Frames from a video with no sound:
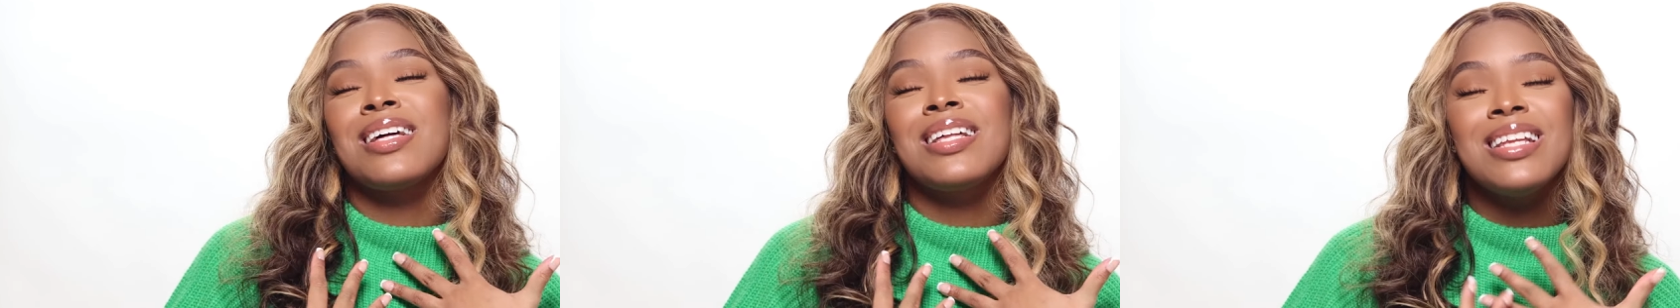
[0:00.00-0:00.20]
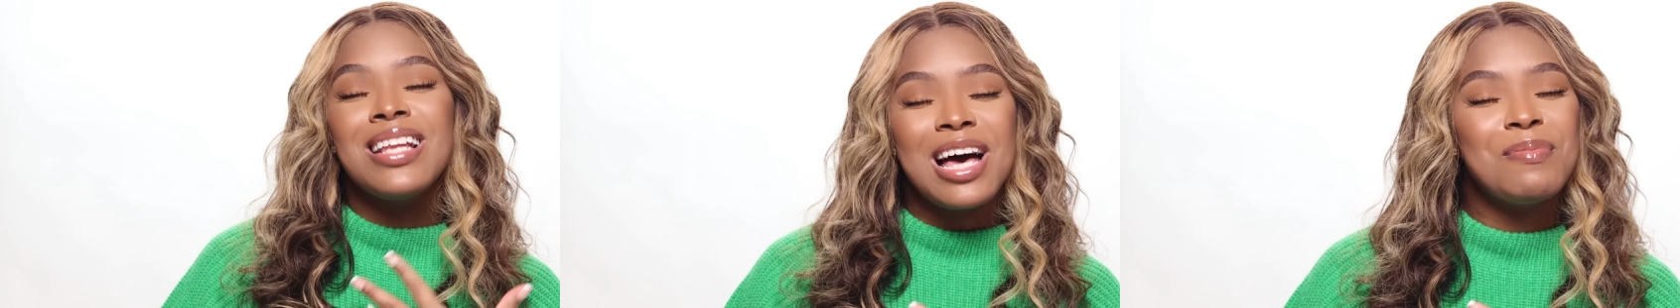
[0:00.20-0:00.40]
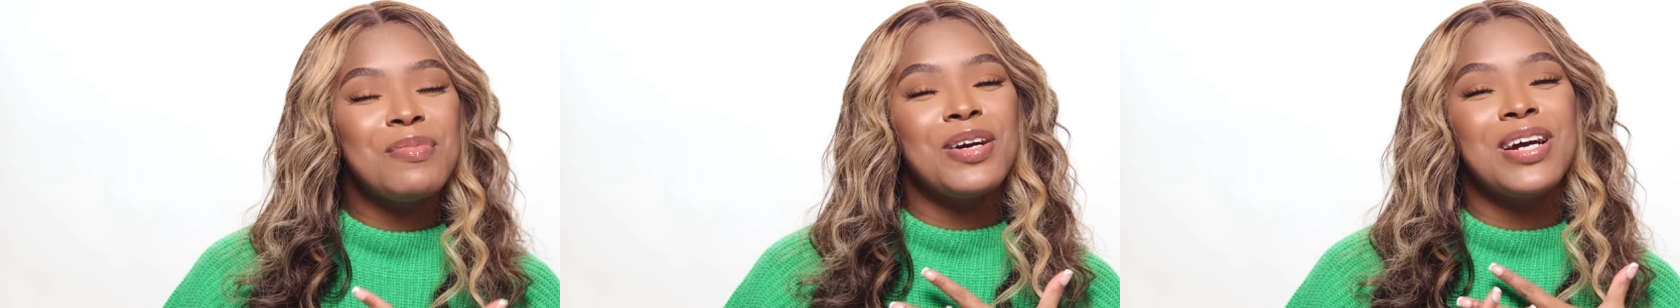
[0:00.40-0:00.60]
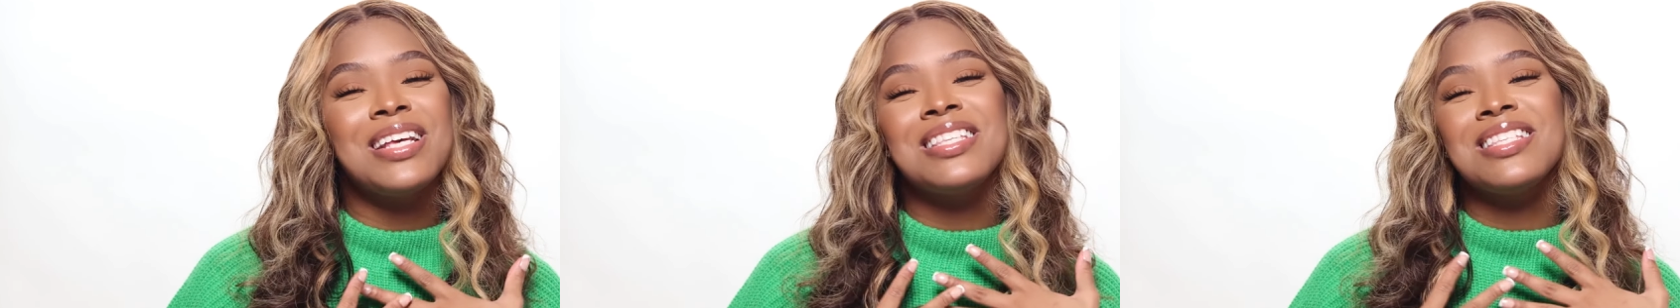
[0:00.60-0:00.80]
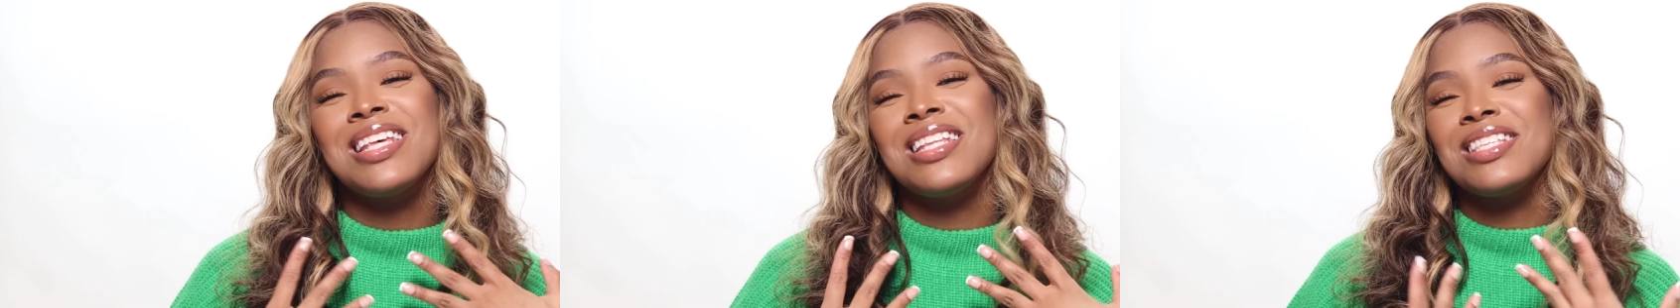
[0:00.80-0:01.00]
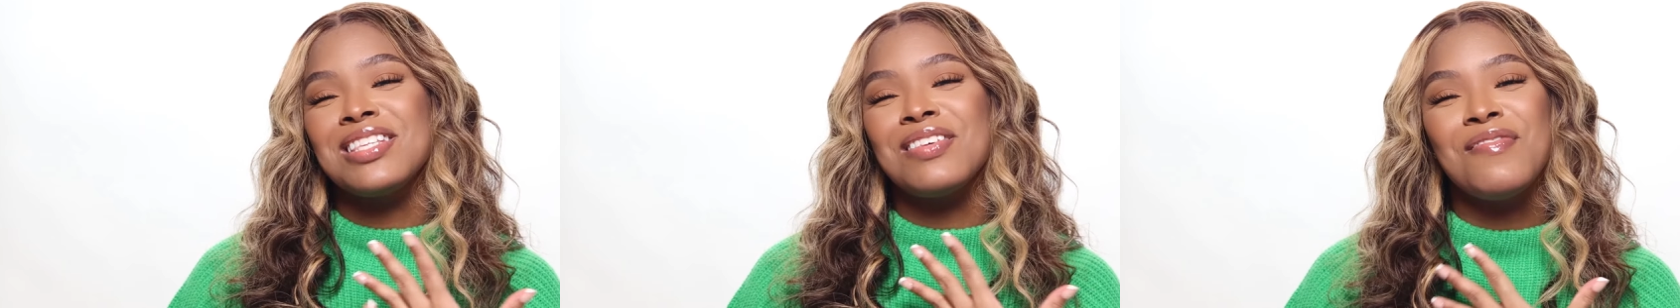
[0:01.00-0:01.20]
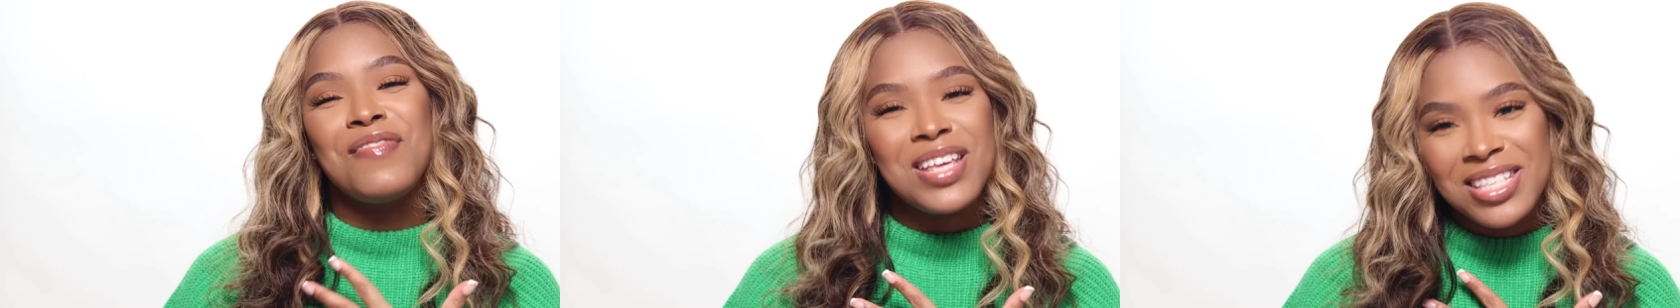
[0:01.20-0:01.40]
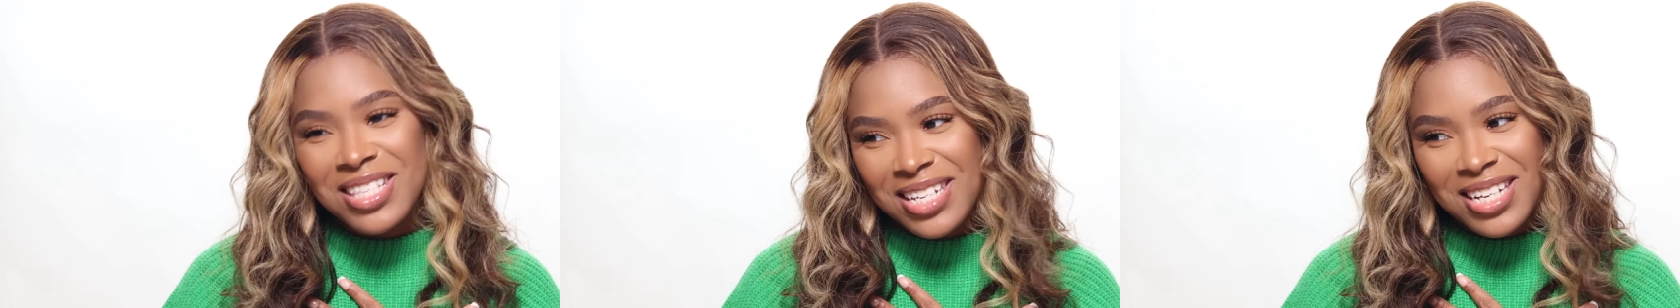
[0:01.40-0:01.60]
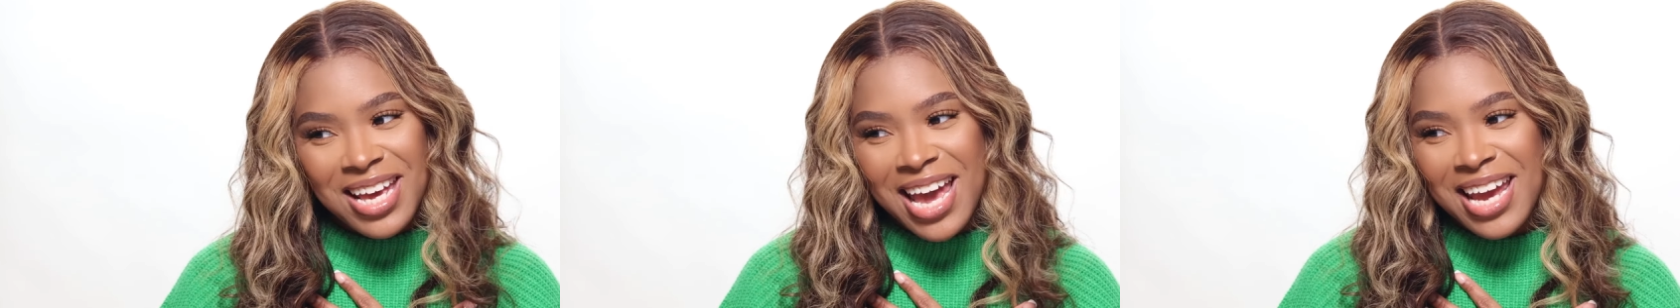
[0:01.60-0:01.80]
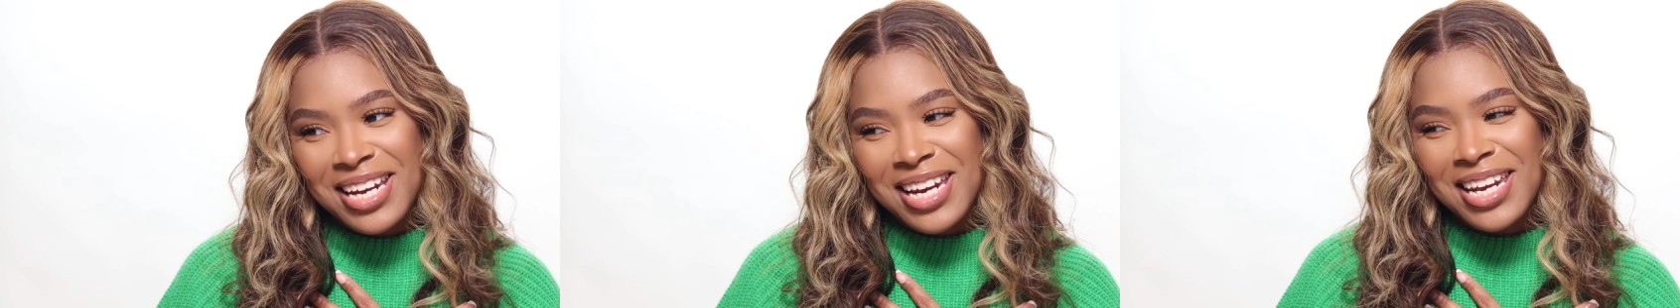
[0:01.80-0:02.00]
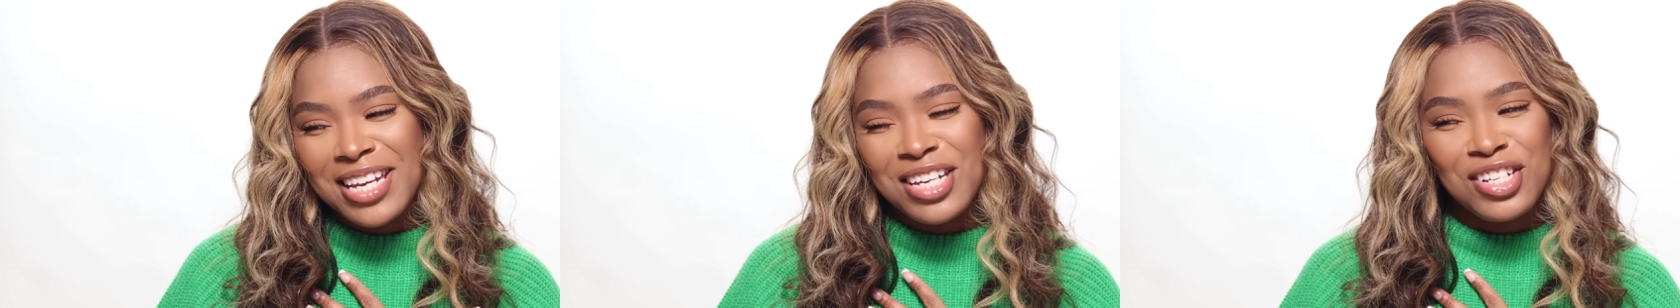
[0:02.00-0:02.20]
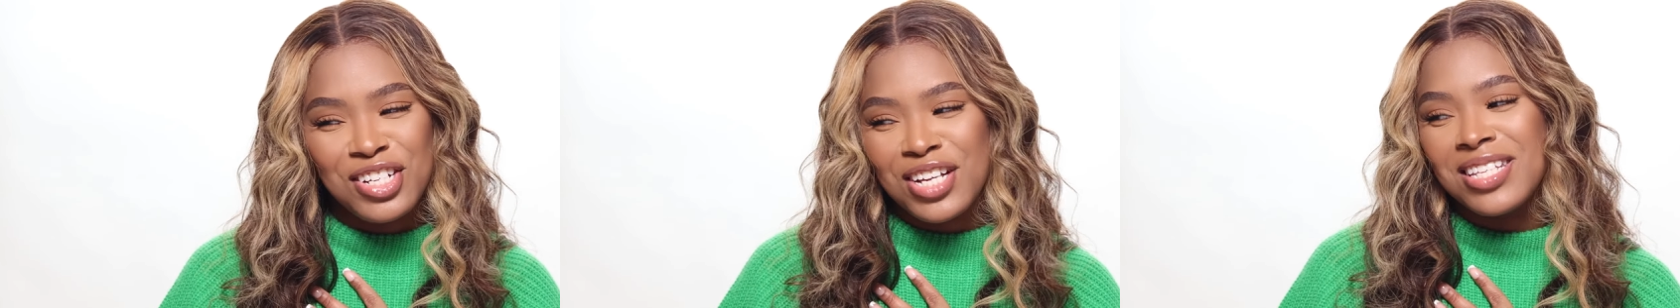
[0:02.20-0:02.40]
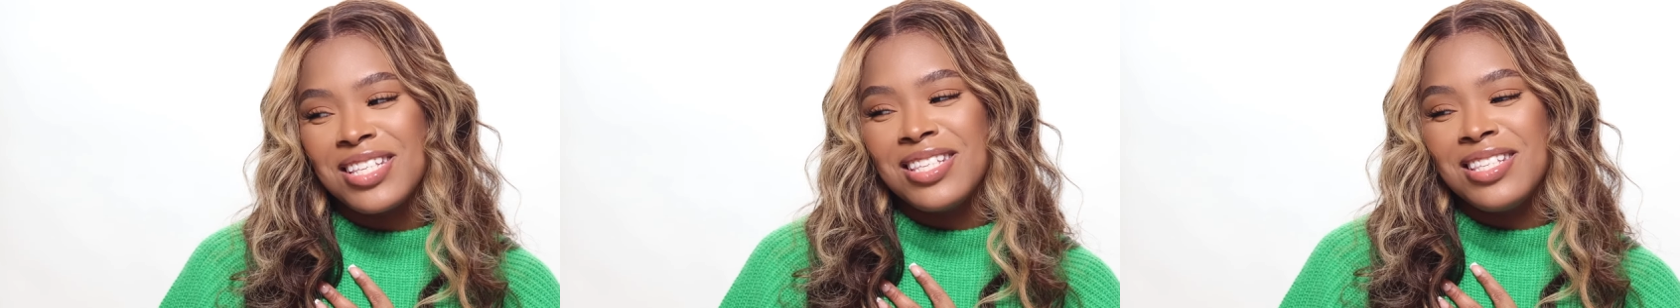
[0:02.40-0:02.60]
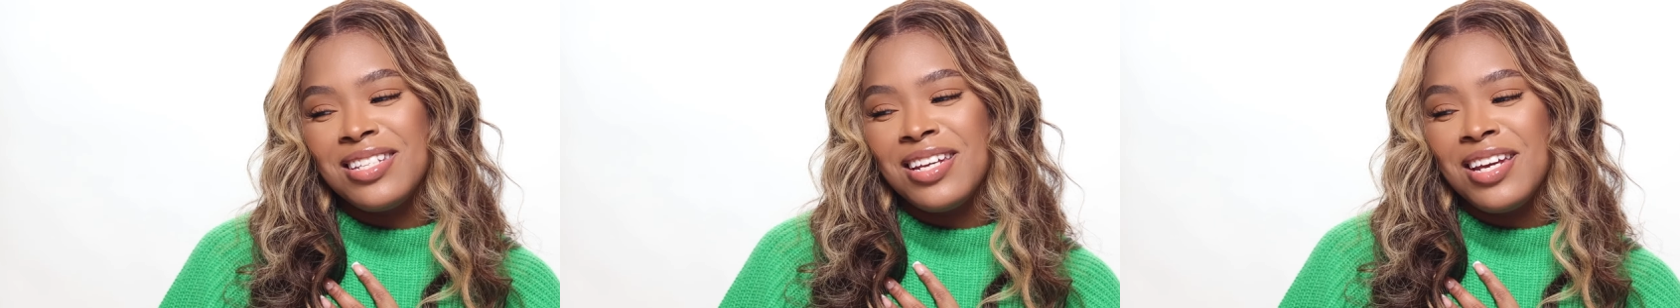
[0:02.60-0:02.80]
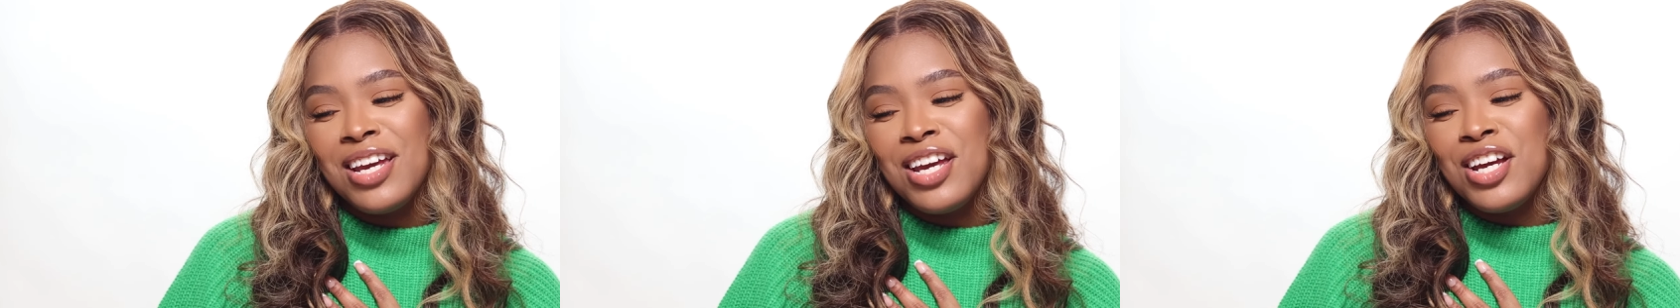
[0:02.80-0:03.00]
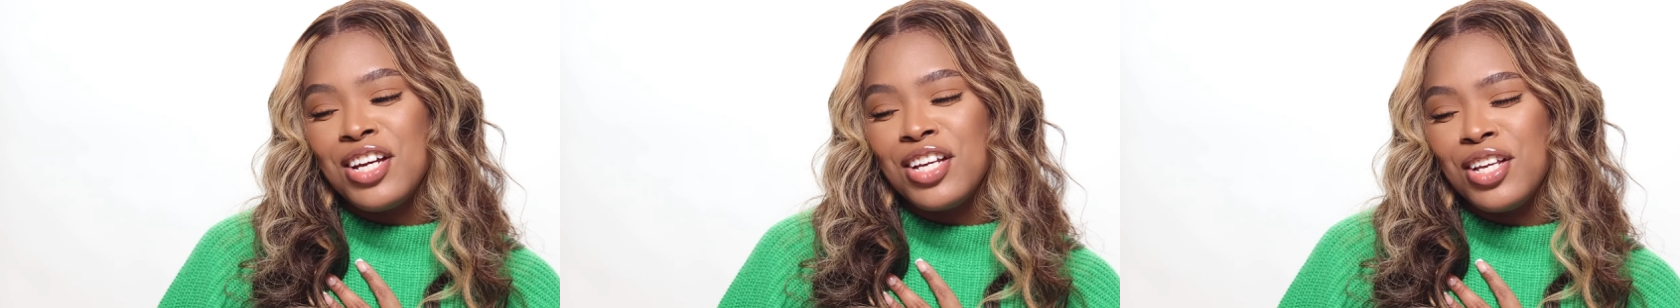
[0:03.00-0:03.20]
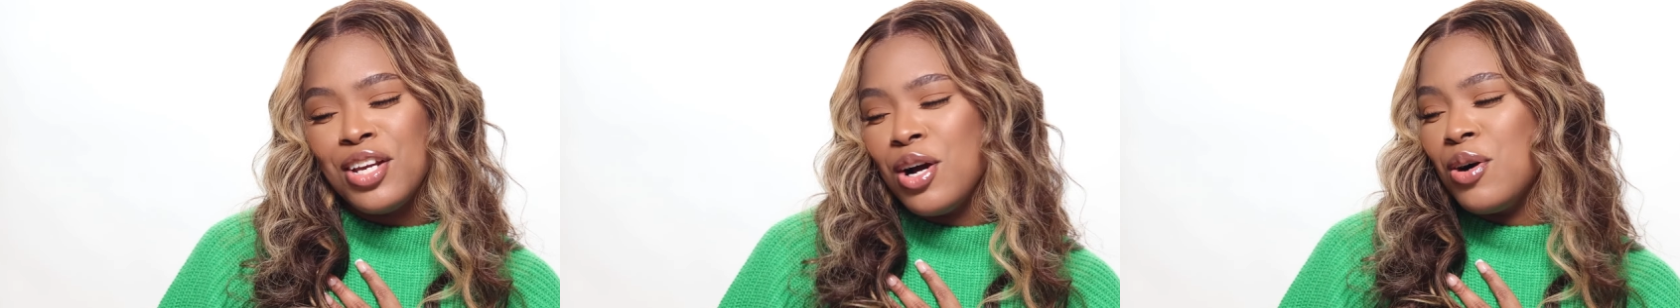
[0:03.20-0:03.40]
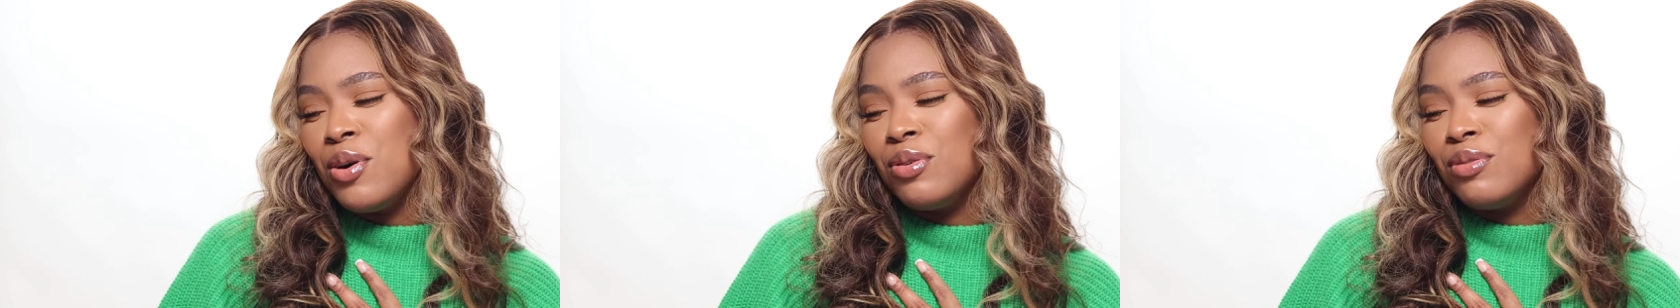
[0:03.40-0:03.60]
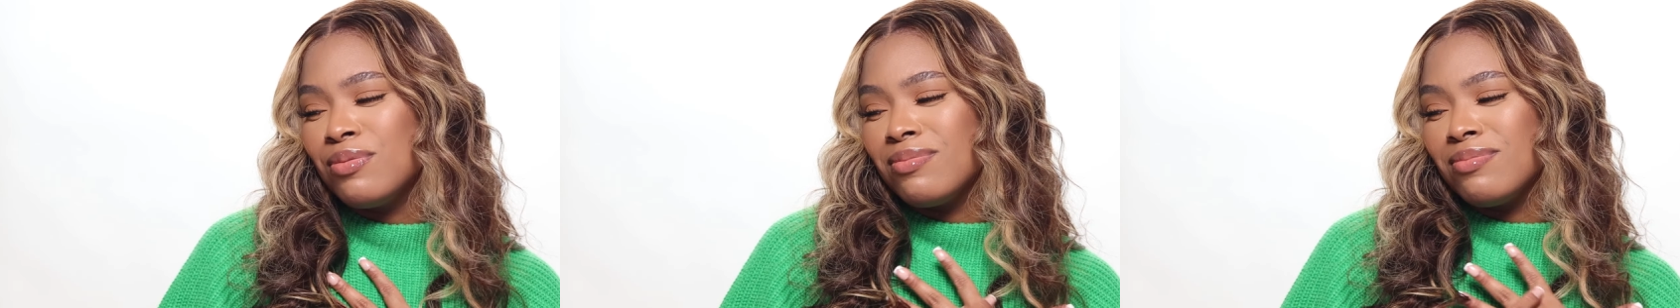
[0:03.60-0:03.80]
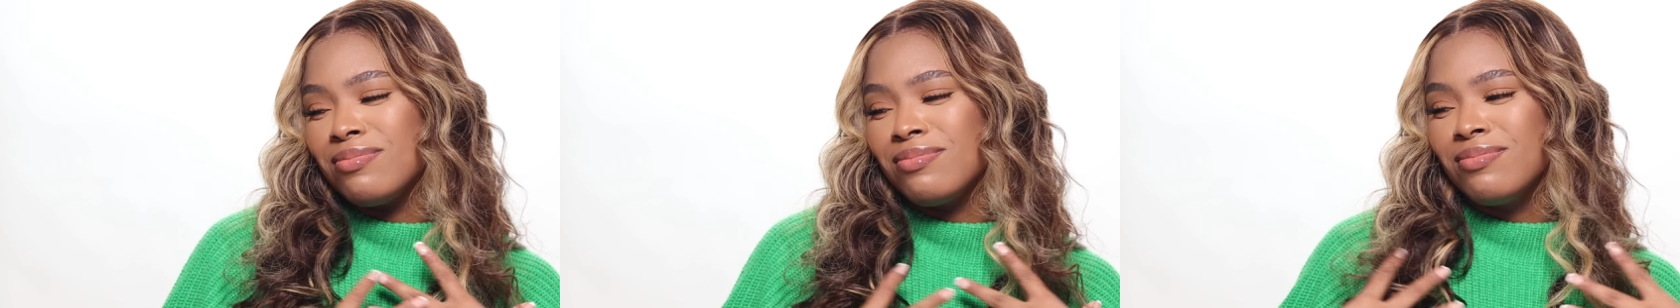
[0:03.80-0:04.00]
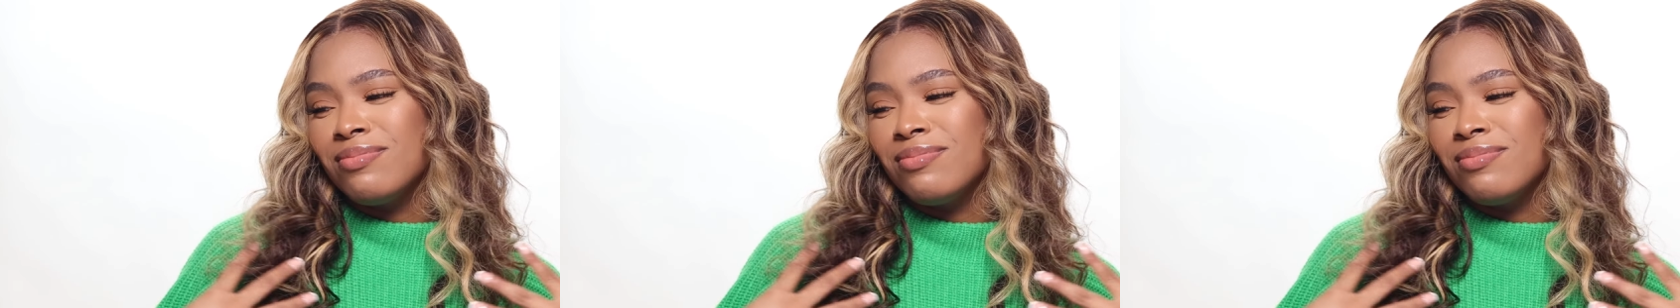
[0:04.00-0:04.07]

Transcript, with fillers: glamorous and sophisticated and just, you know,